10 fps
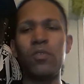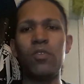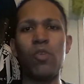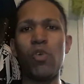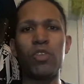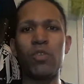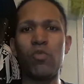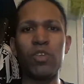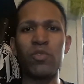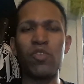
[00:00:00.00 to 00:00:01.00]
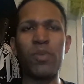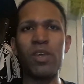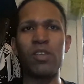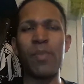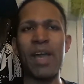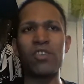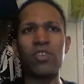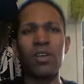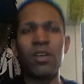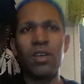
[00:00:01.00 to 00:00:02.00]
you know, one one was gonna be in the
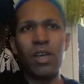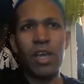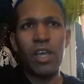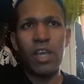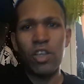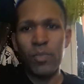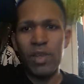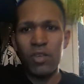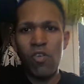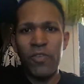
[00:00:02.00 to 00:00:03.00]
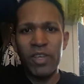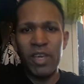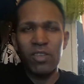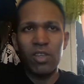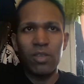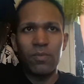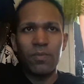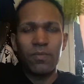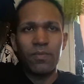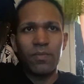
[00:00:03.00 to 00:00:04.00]
match, and ended up being Kofi Kingston,
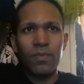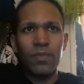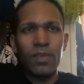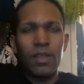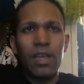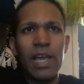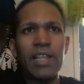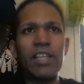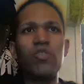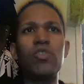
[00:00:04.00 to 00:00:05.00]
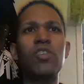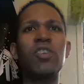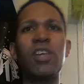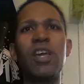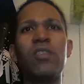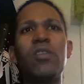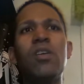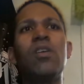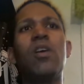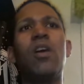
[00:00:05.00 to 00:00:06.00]
and they're doing this again,
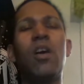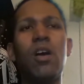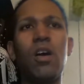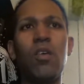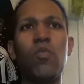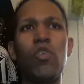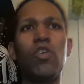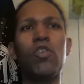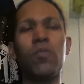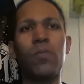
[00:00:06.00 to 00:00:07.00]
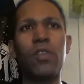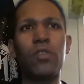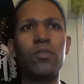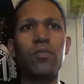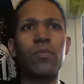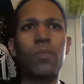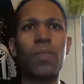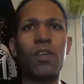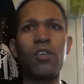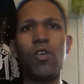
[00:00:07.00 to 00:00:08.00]
um, where
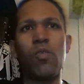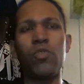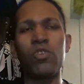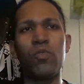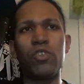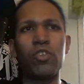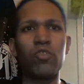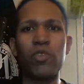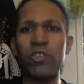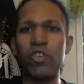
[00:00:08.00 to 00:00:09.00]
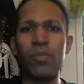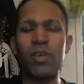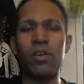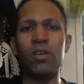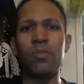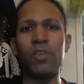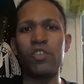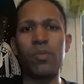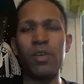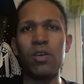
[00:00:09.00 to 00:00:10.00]
you know, which which of the three is going to be um
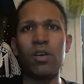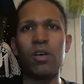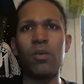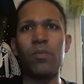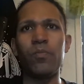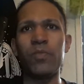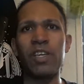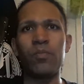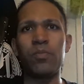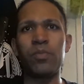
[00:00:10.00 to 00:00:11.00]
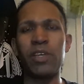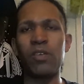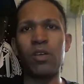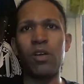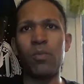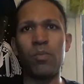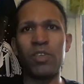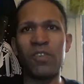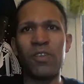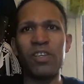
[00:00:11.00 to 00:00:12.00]
it's going to be um taking taking um
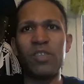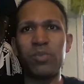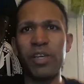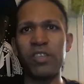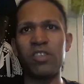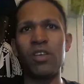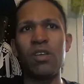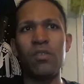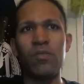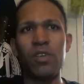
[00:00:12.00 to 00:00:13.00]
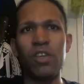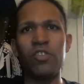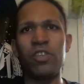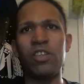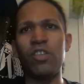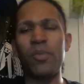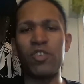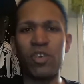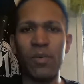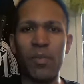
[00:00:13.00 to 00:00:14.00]
Mustafa Ali's place in, in the
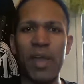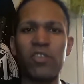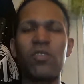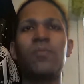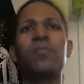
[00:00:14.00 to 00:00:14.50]
elimination chamber match.